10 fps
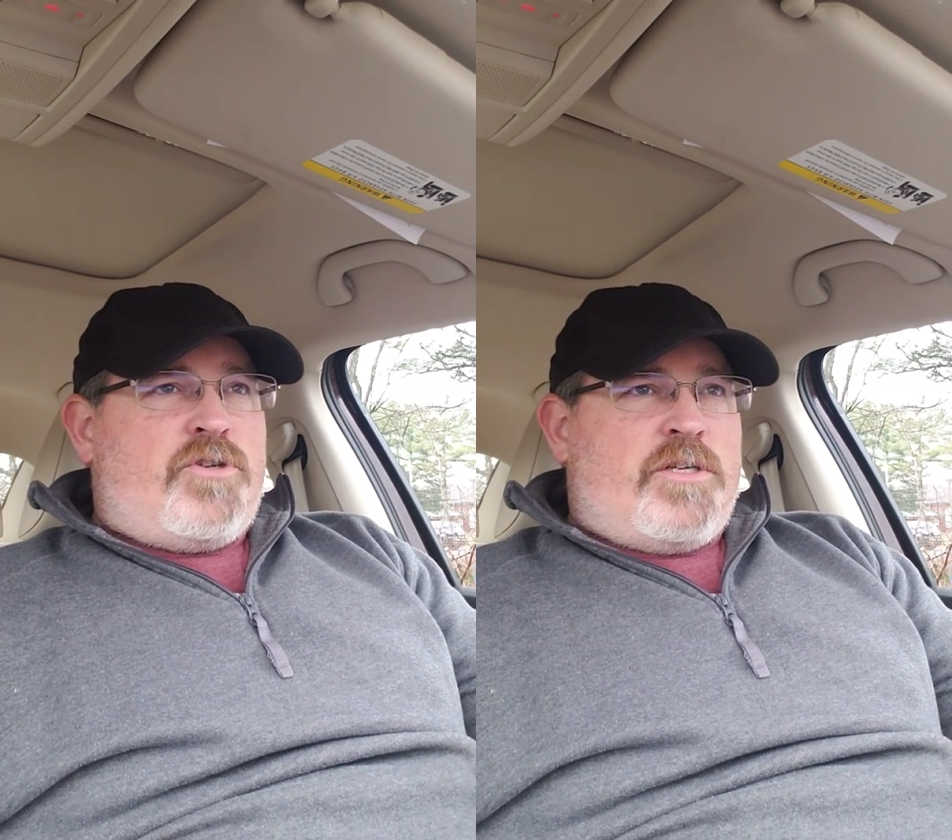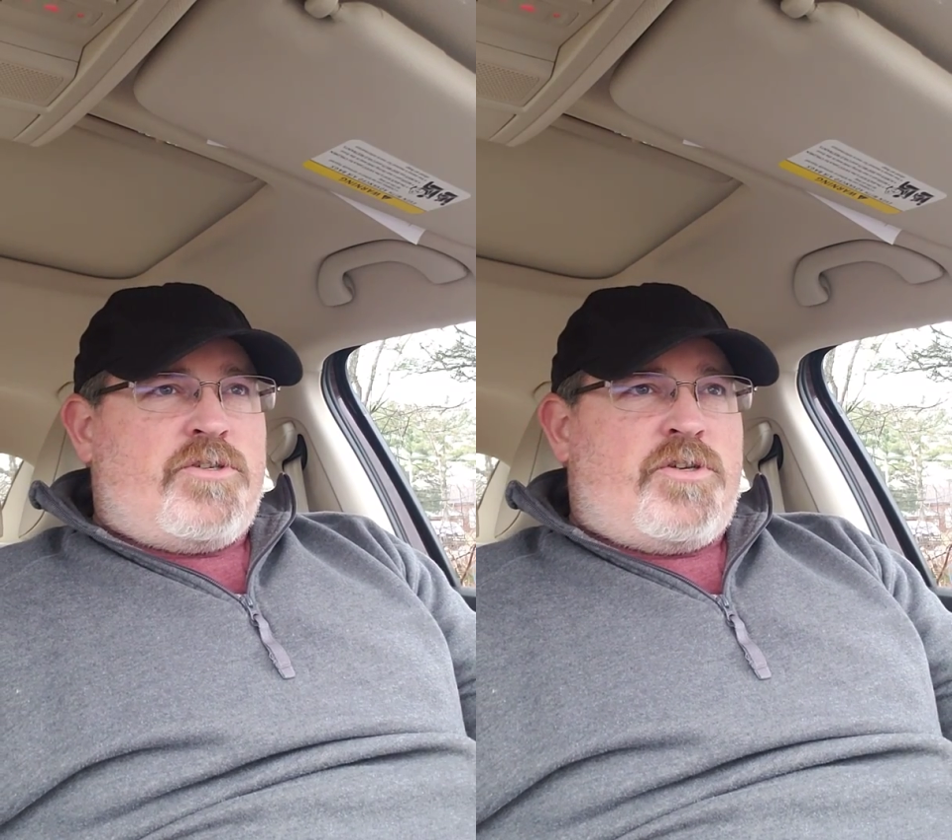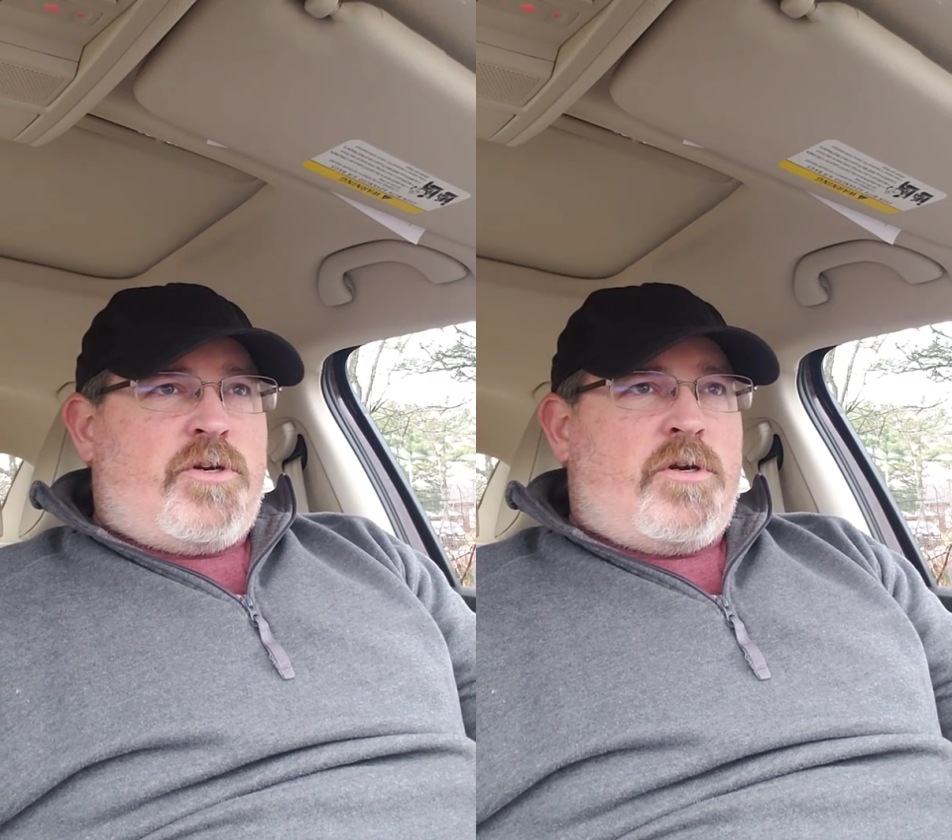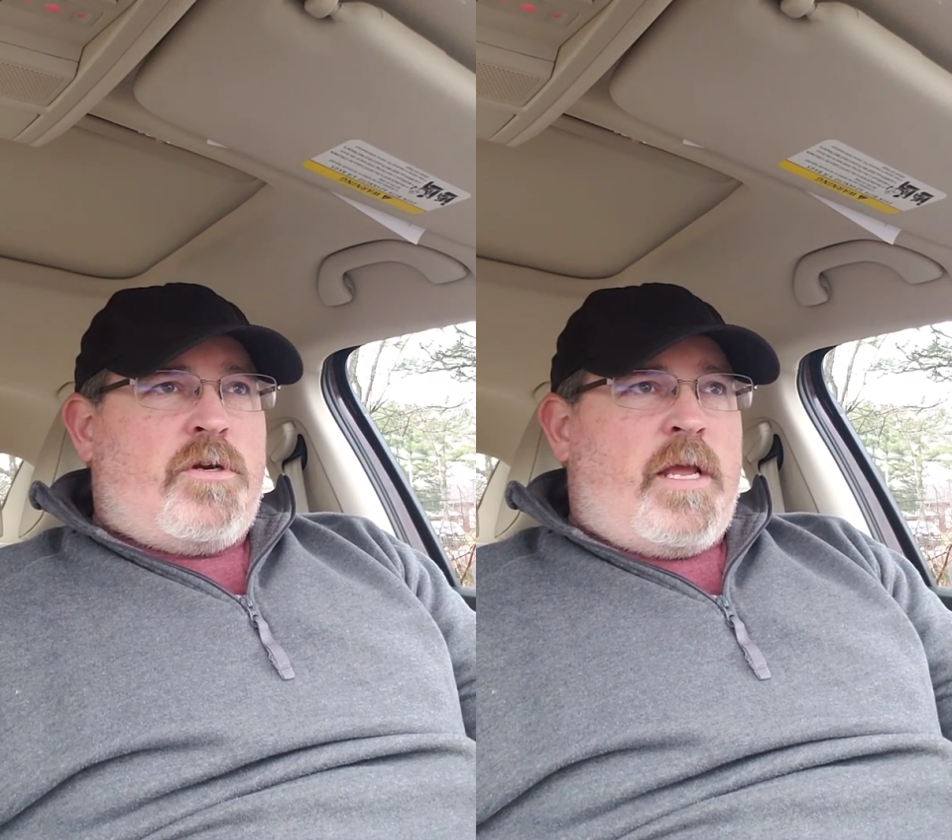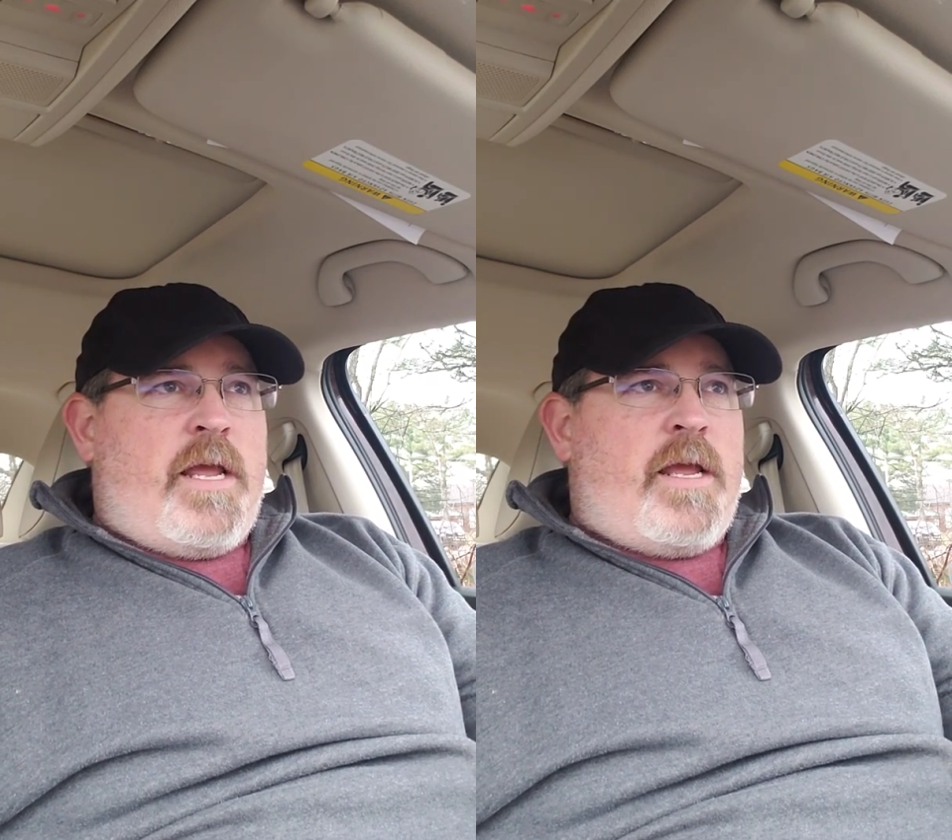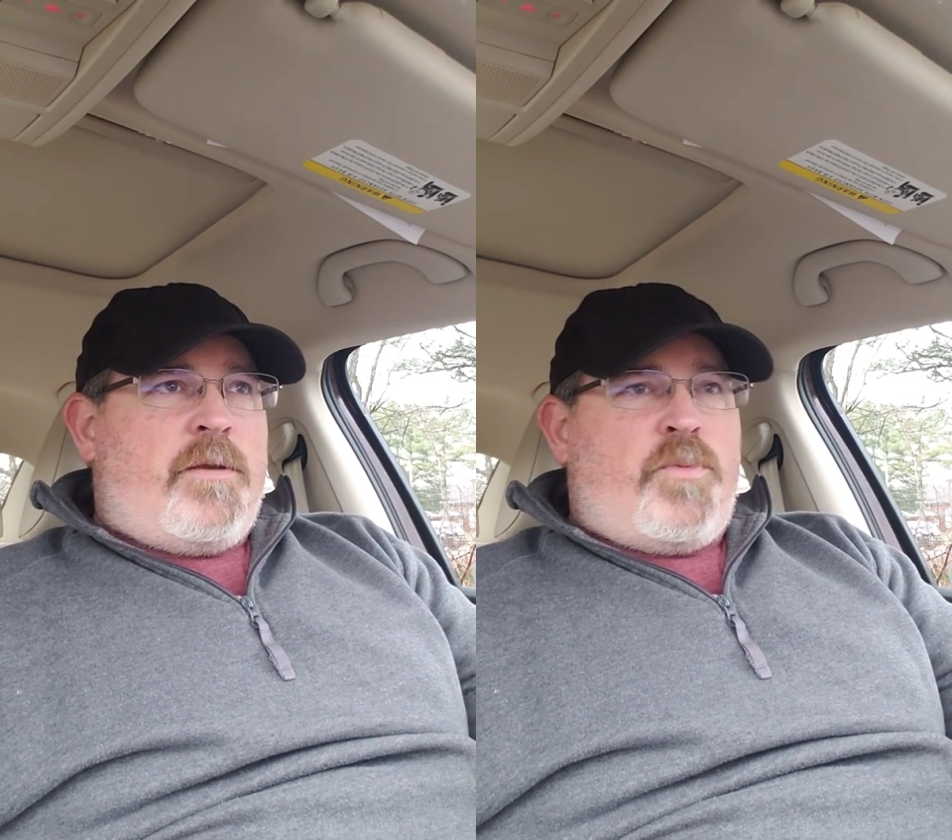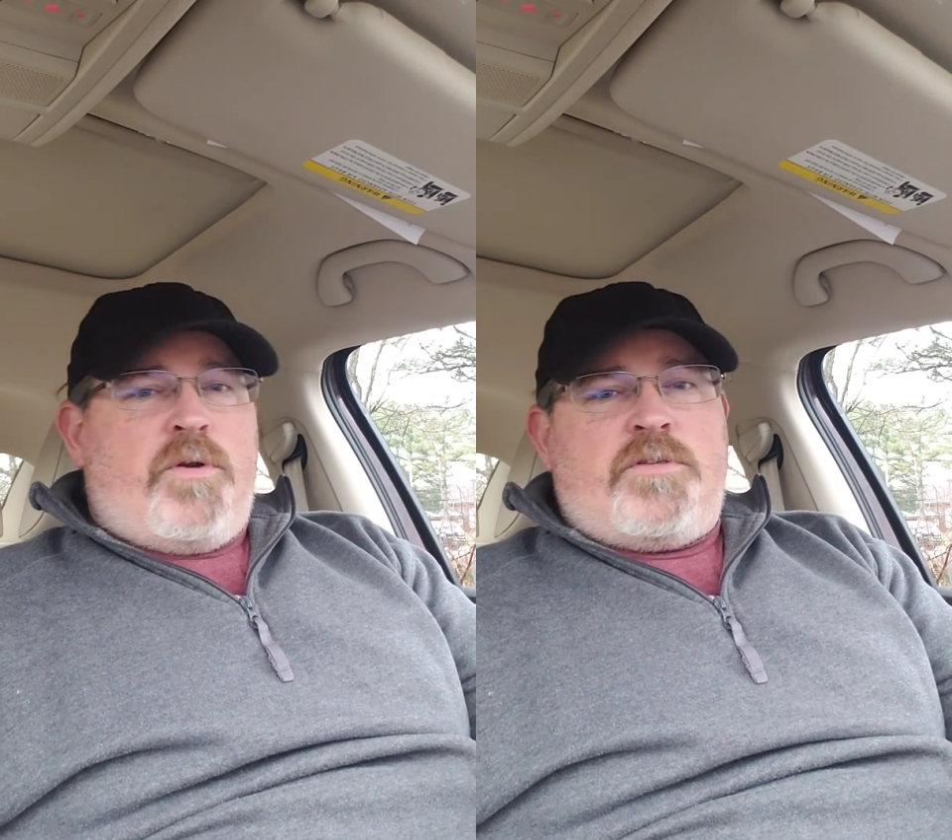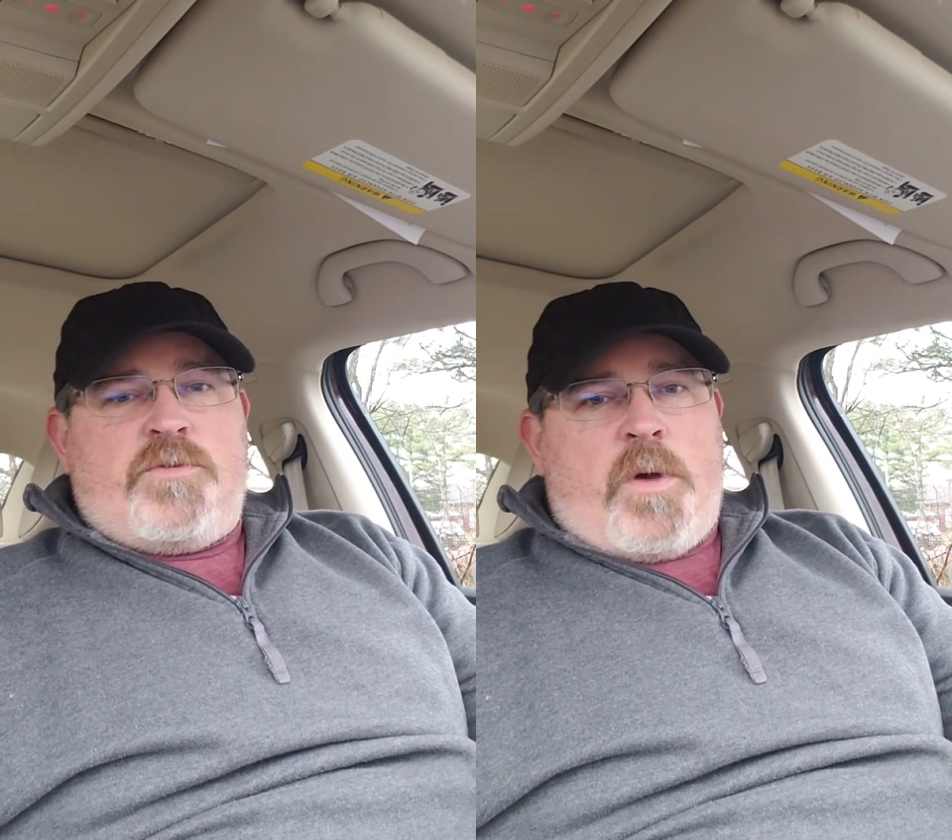Treasure Turd, and
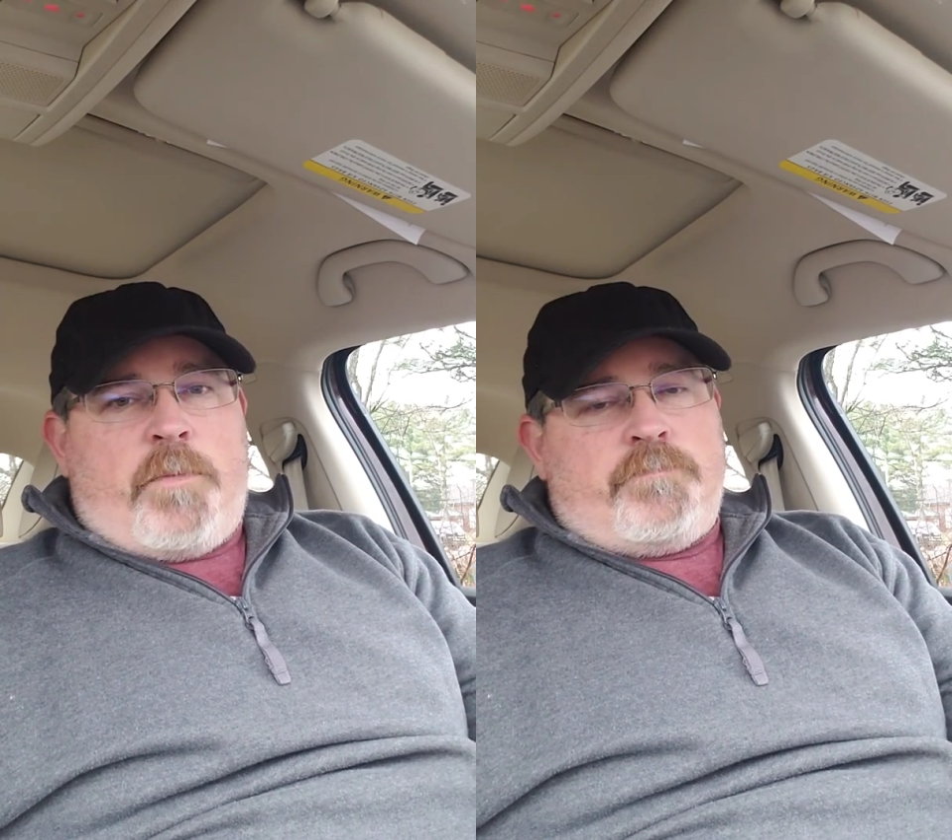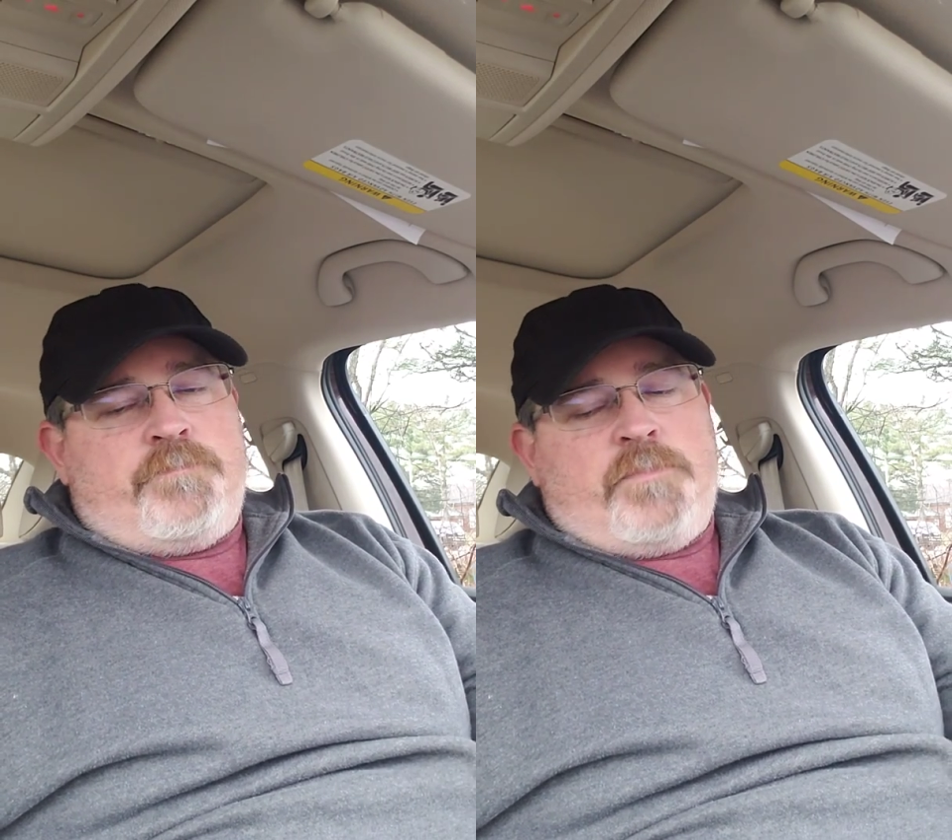Brutus's mom.